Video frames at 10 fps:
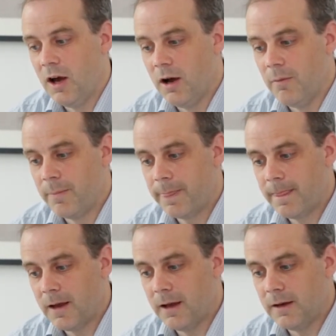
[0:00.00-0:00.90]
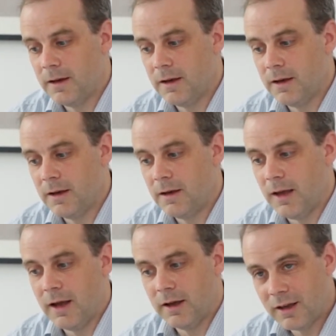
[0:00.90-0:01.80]
And
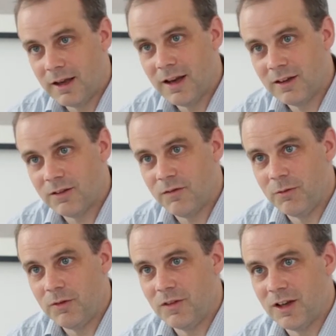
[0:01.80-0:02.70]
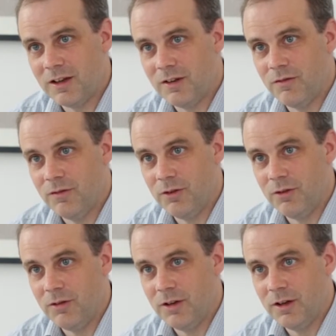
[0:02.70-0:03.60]
yeah, again, that's something we've taken
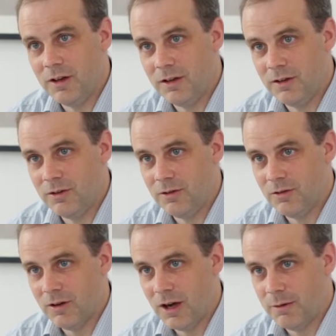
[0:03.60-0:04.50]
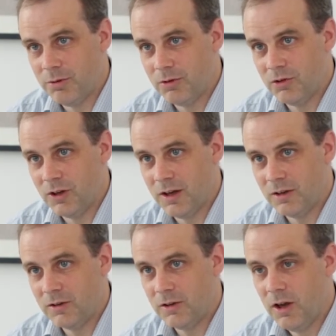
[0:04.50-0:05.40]
through into our
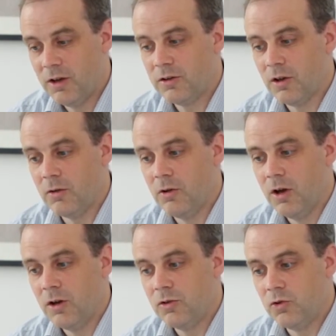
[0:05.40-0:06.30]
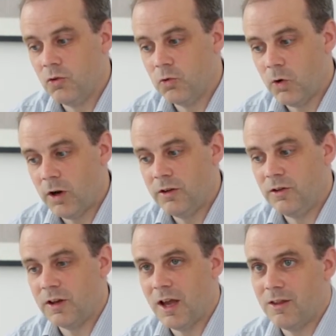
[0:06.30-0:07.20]
projects. So to try
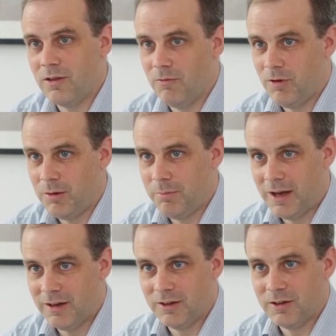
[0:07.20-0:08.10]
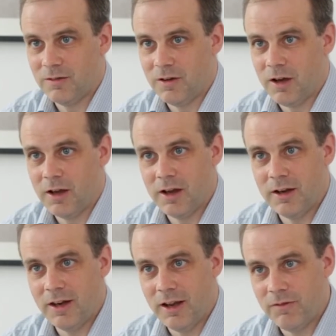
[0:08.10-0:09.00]
to get the right balance of light
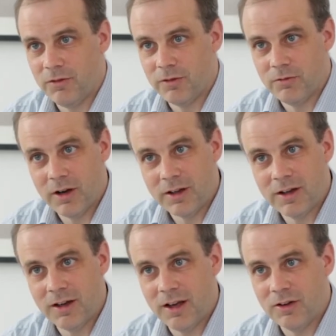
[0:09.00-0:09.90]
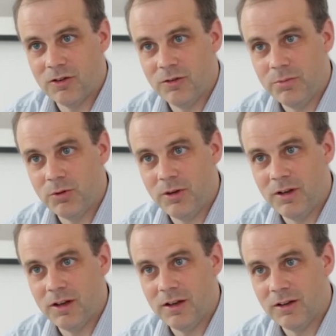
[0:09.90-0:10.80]
and therefore the right connection
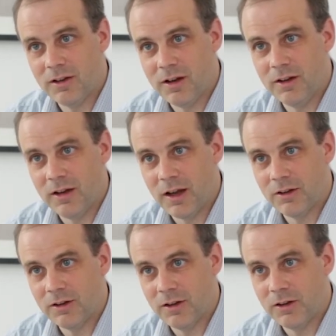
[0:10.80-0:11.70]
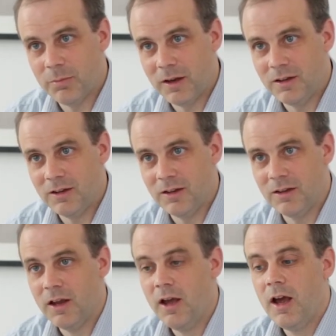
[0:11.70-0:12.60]
between inside and outside spaces,